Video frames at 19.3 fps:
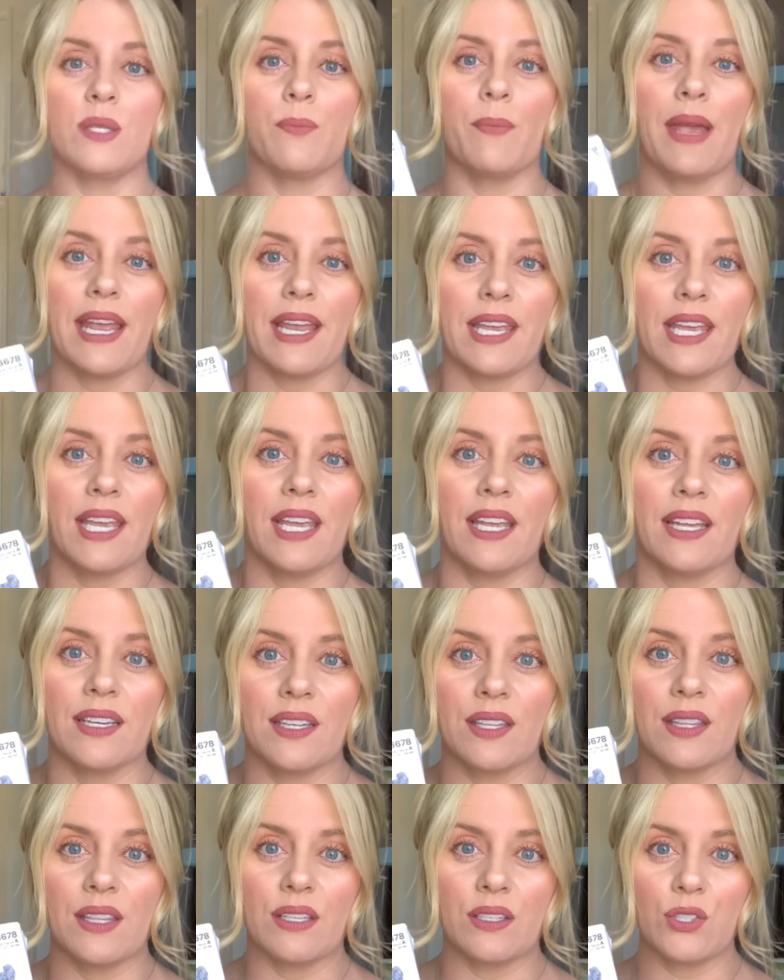making
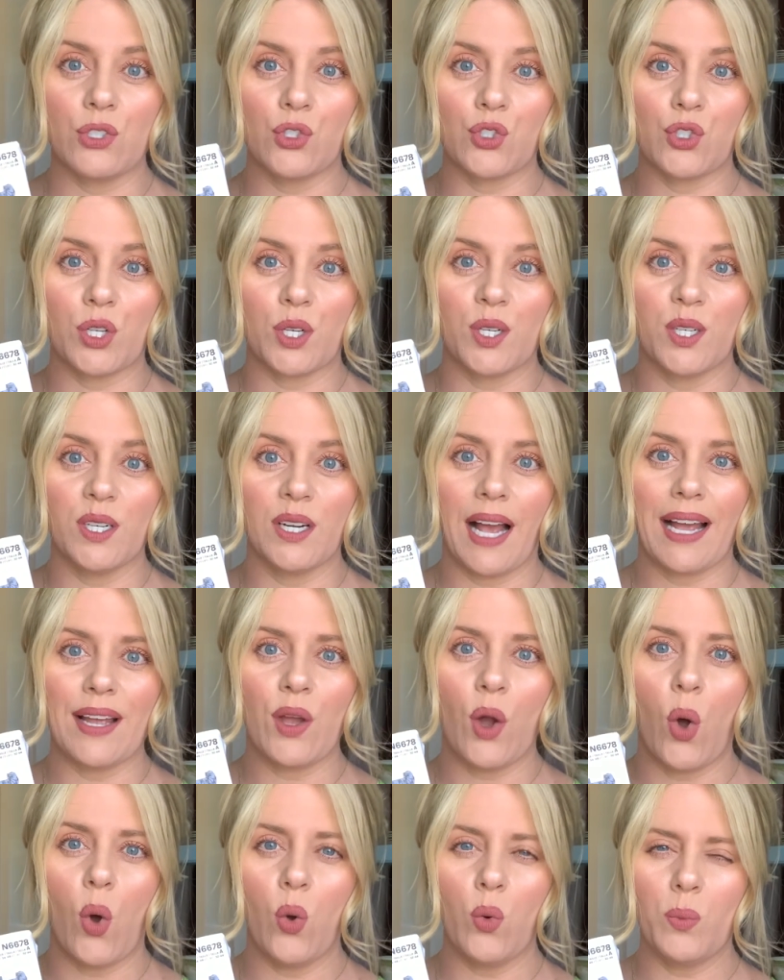this shirt, I
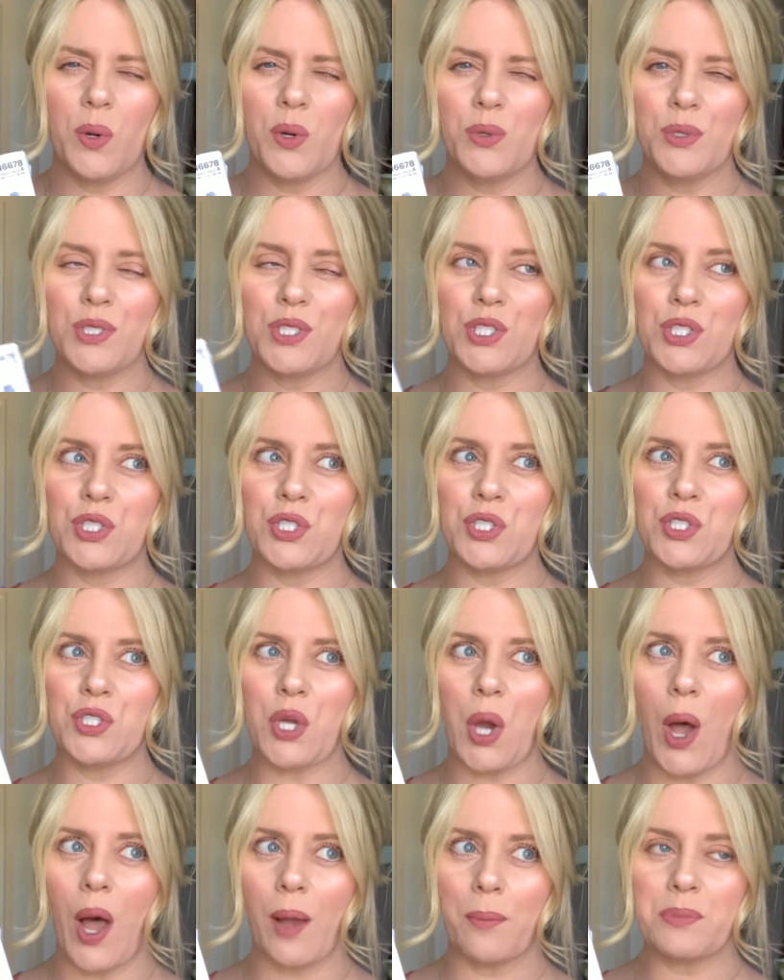almost
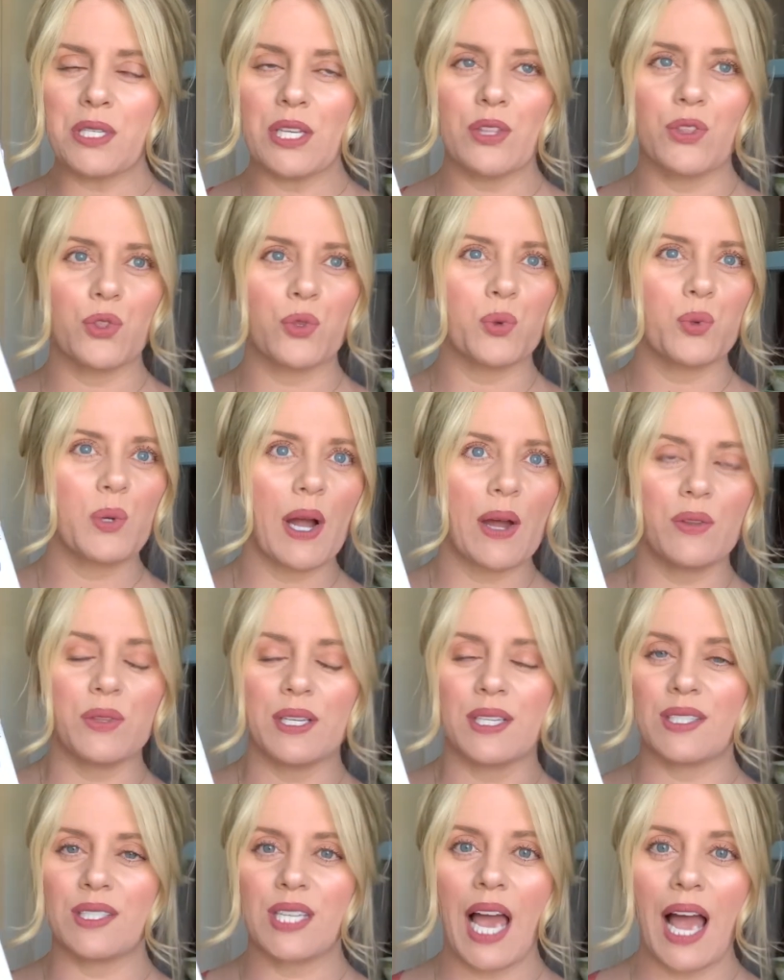stopped and threw out
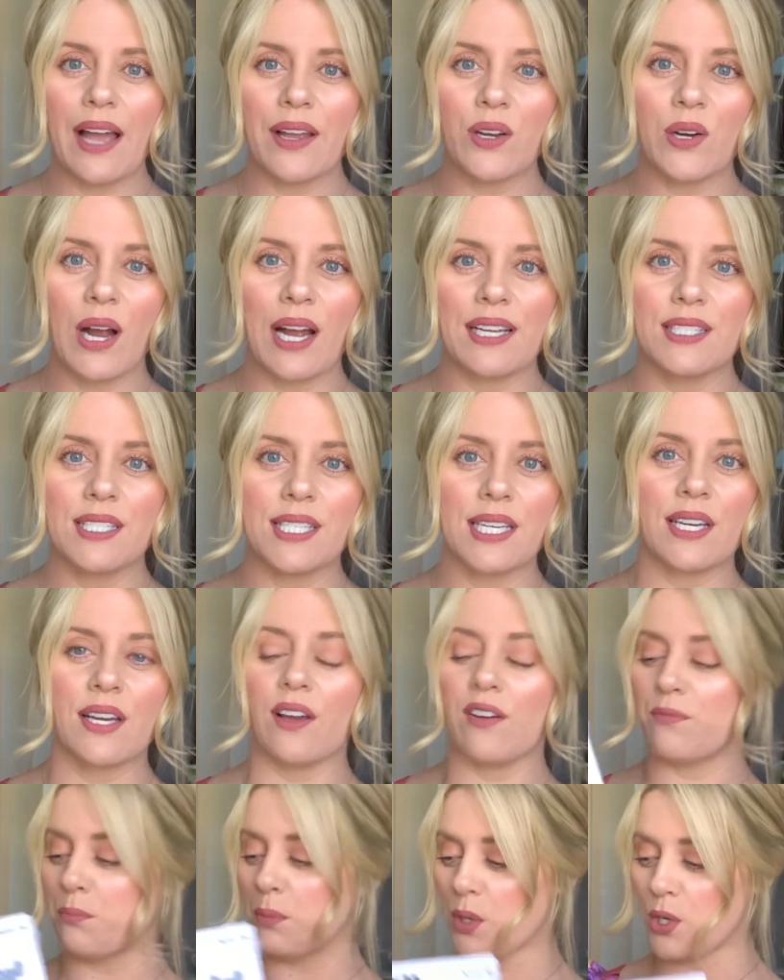the entire idea
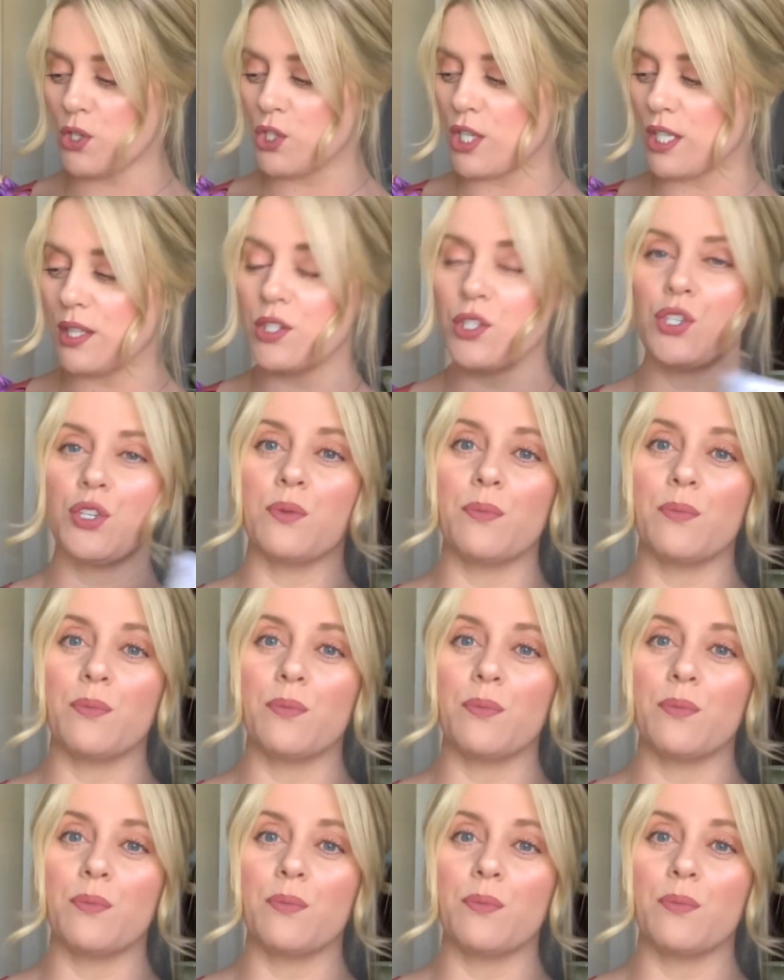of merging the two